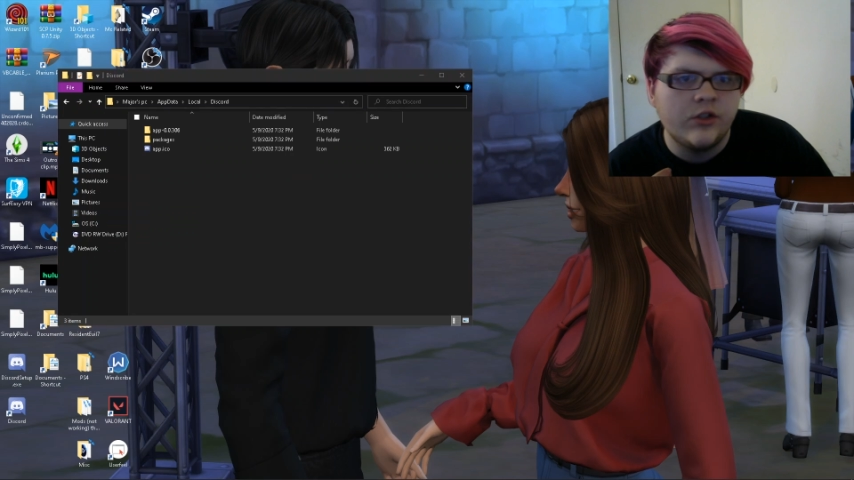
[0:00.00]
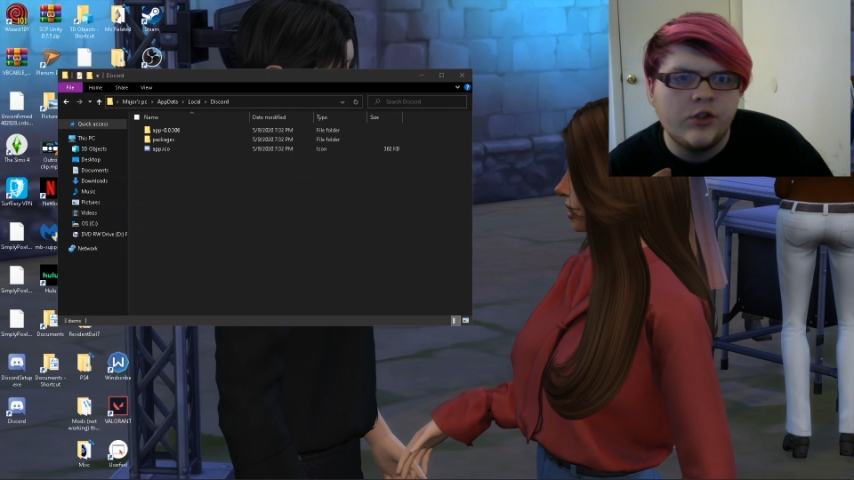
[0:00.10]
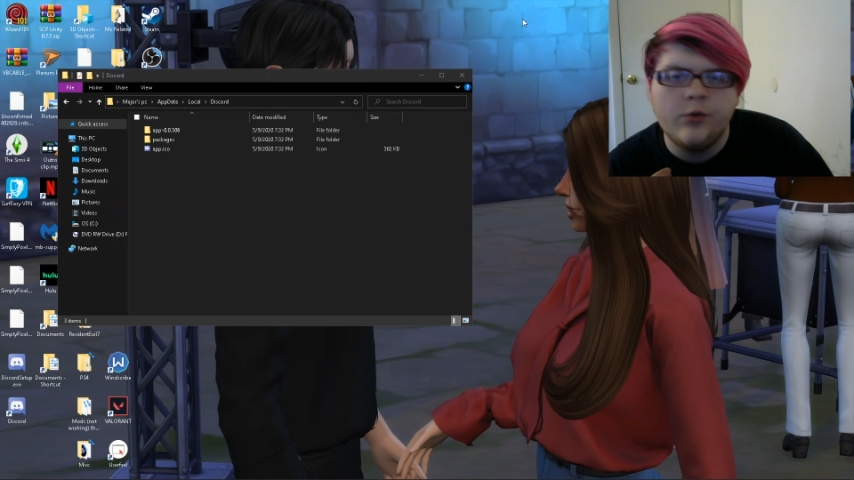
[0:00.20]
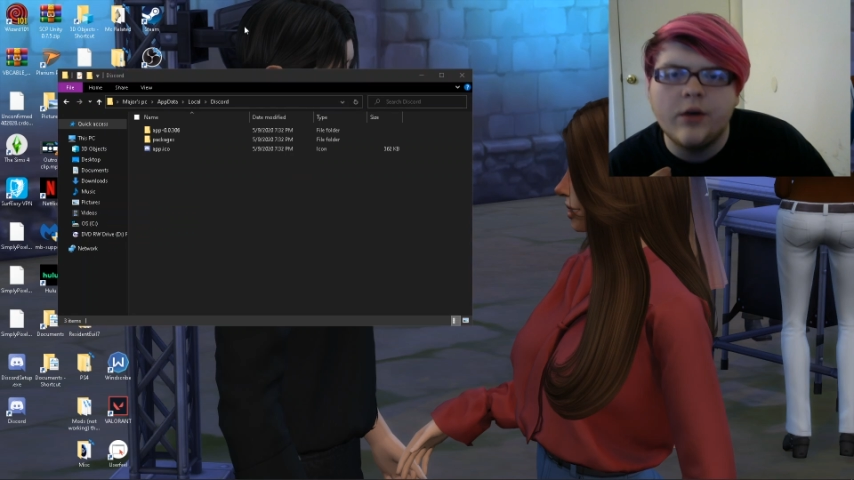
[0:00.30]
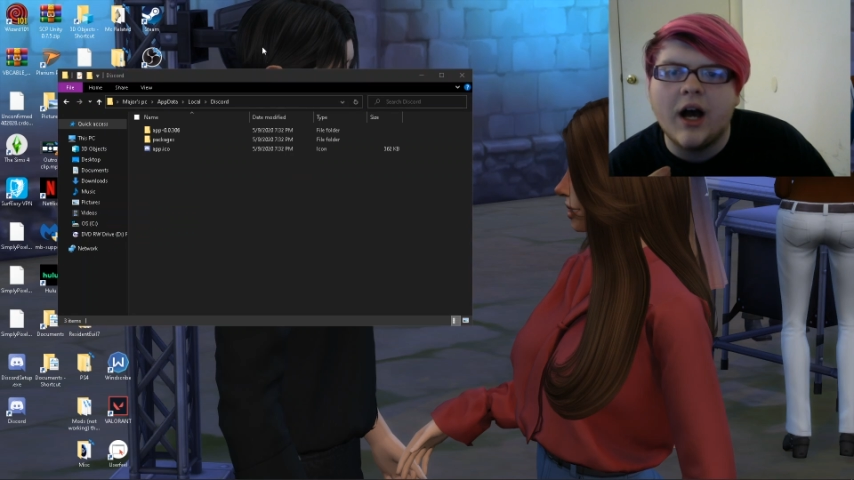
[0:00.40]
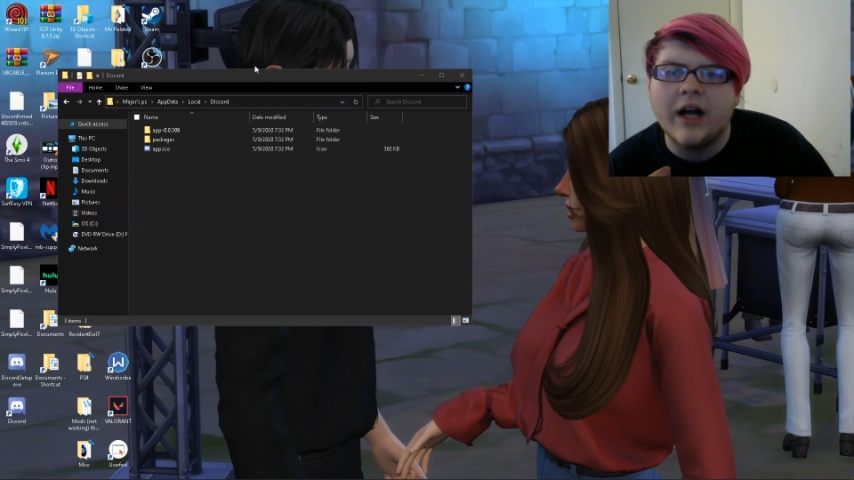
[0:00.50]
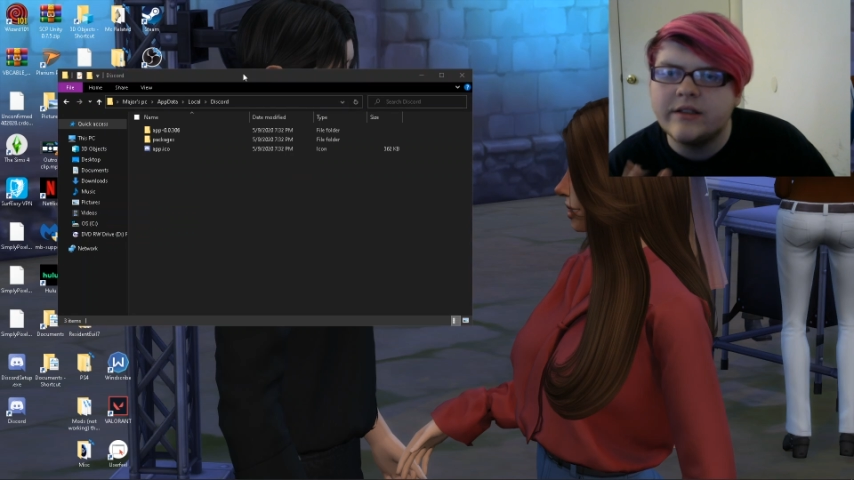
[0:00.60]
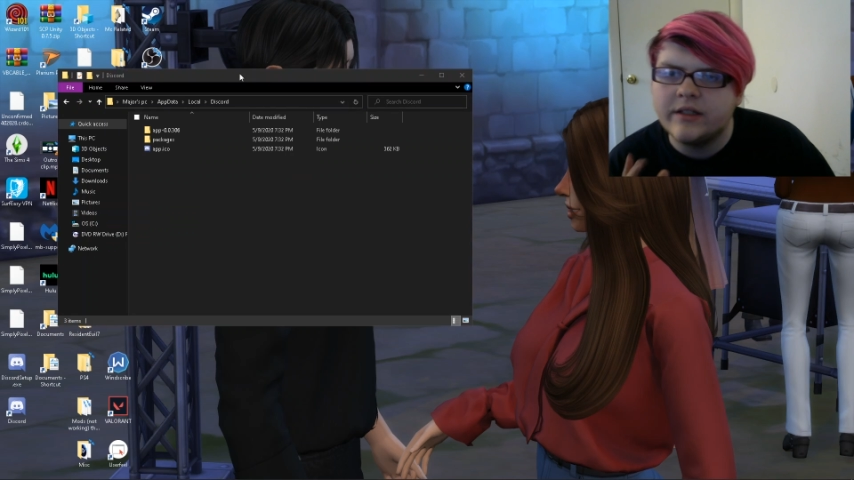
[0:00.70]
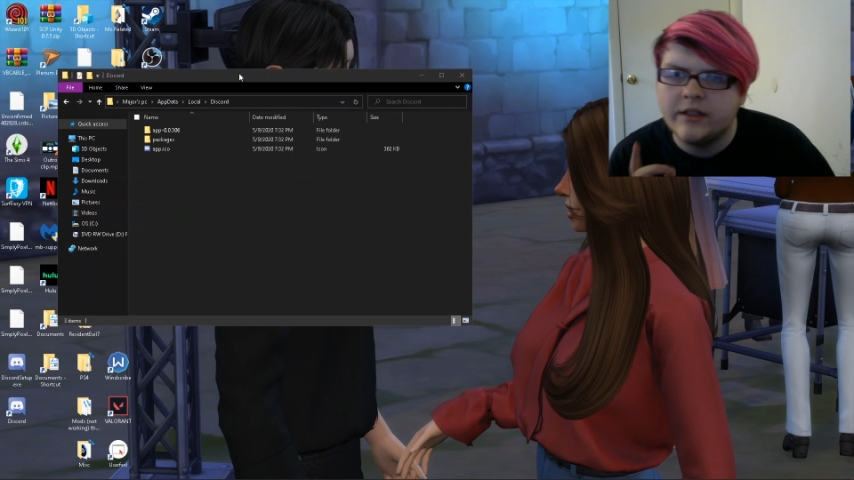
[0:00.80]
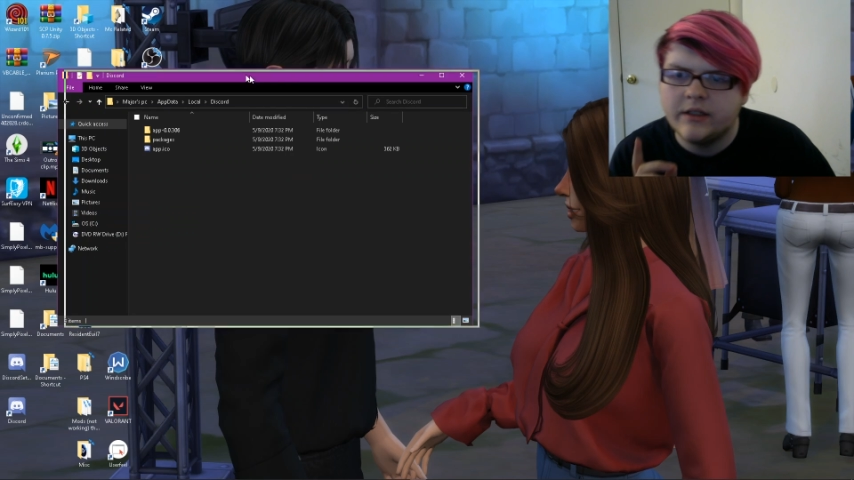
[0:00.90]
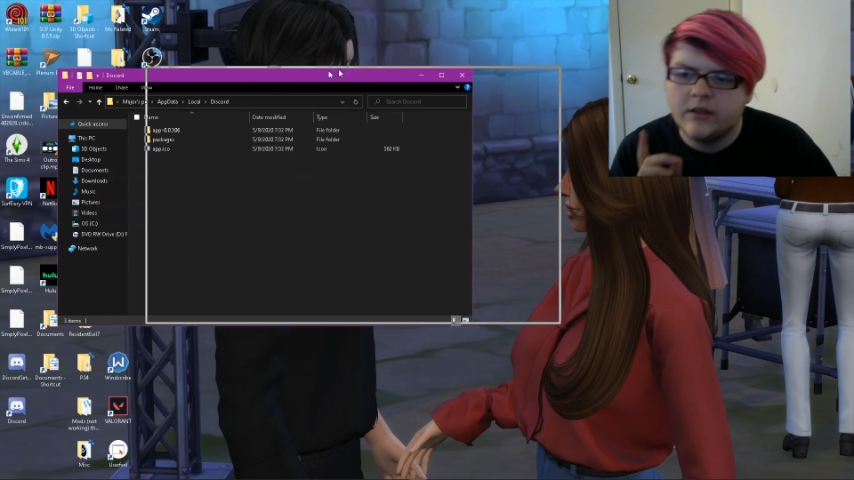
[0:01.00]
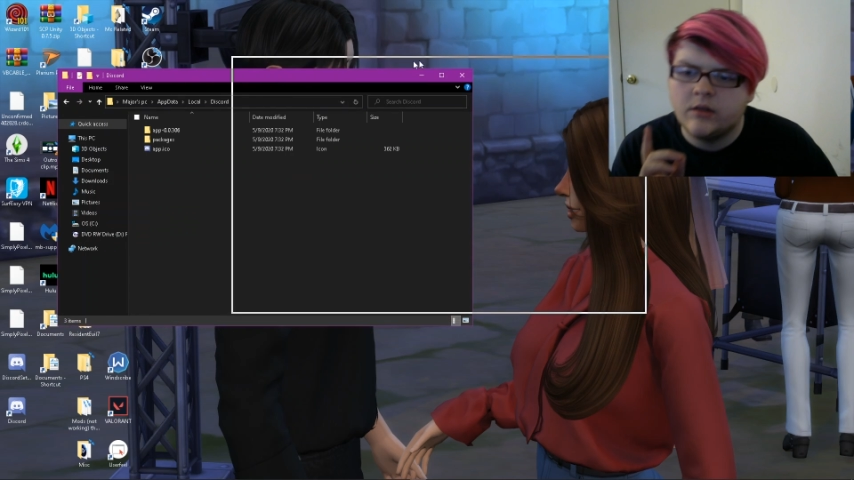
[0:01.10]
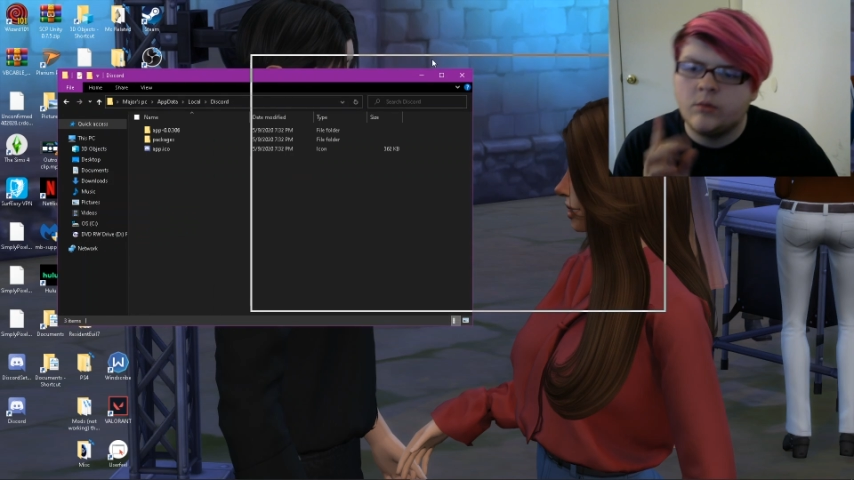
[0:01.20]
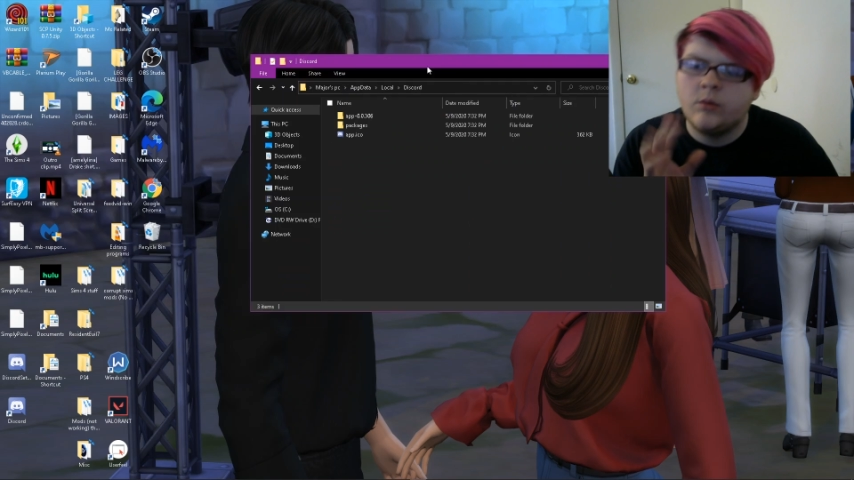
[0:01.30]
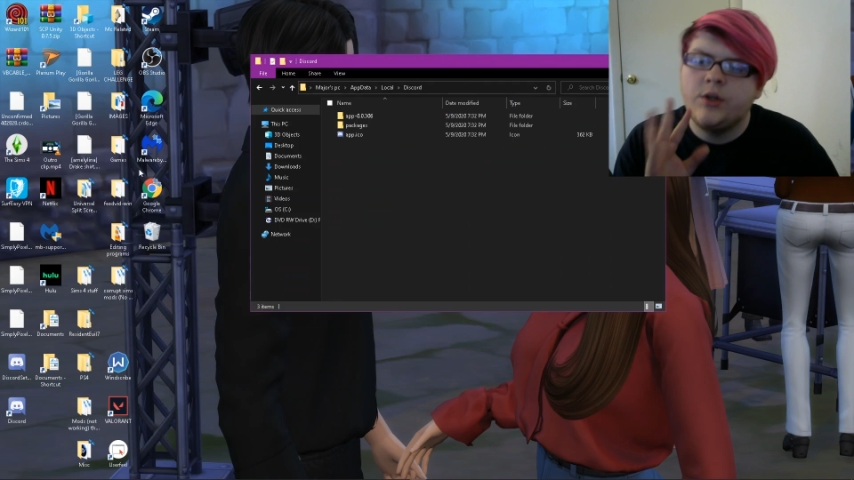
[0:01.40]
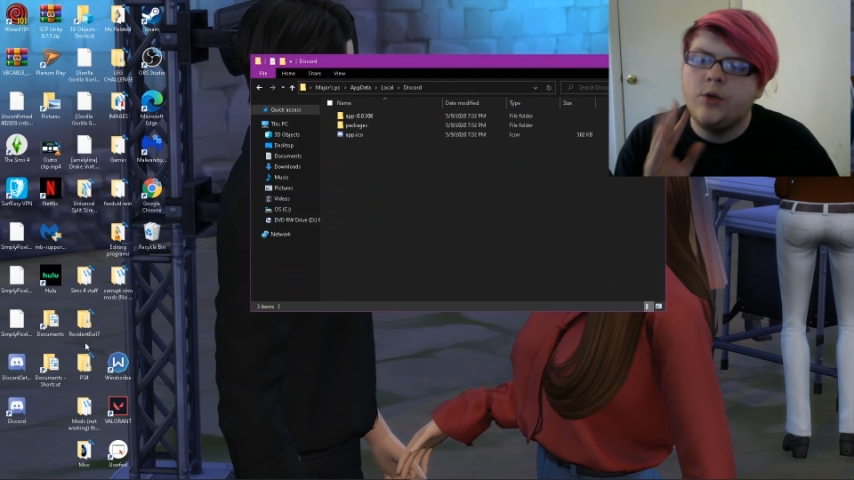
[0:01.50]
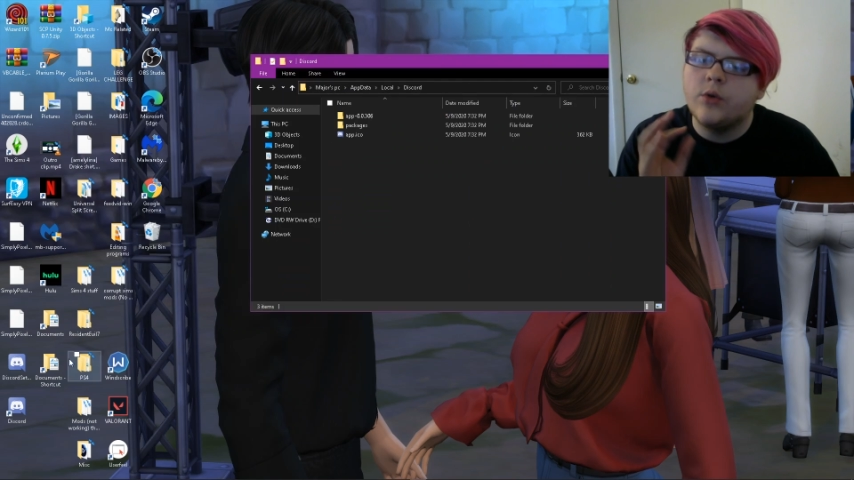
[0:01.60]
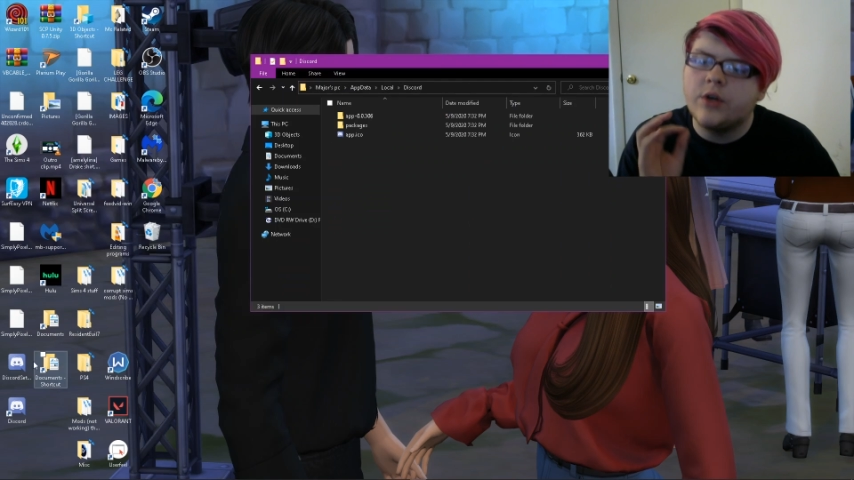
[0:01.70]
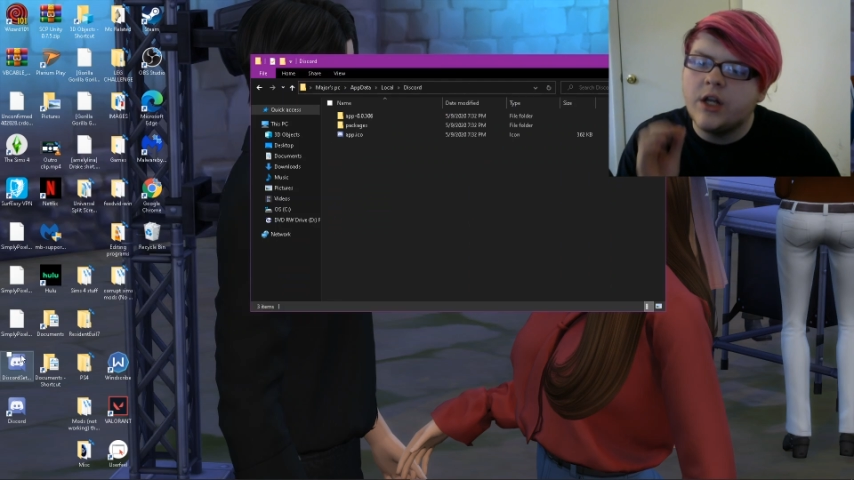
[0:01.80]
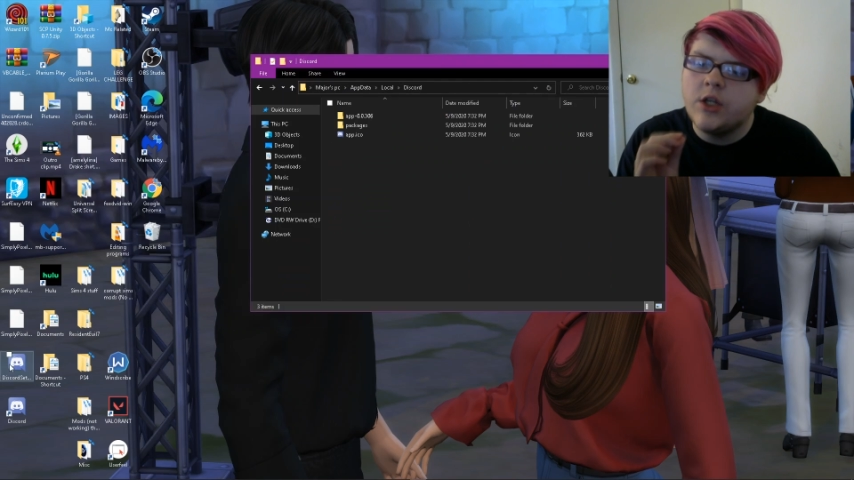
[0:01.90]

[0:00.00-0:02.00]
do not, when you were done